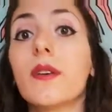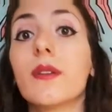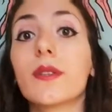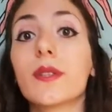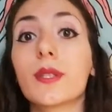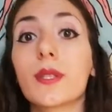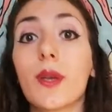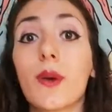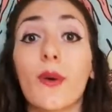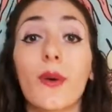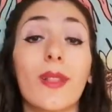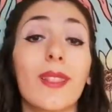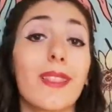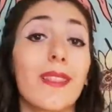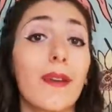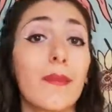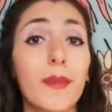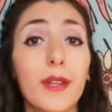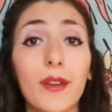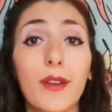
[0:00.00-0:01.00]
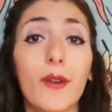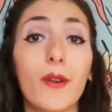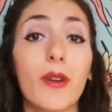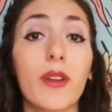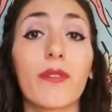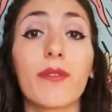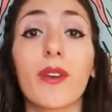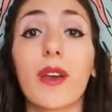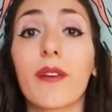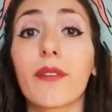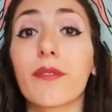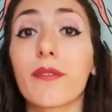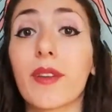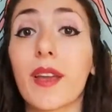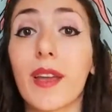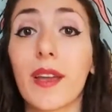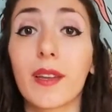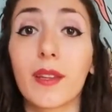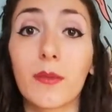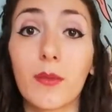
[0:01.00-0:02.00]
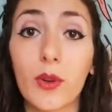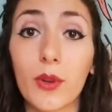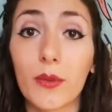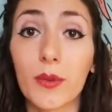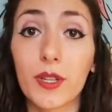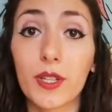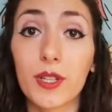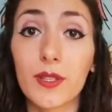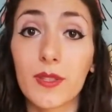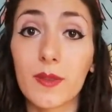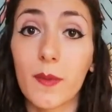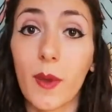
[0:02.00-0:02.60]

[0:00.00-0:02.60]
So let me know if you have any more questions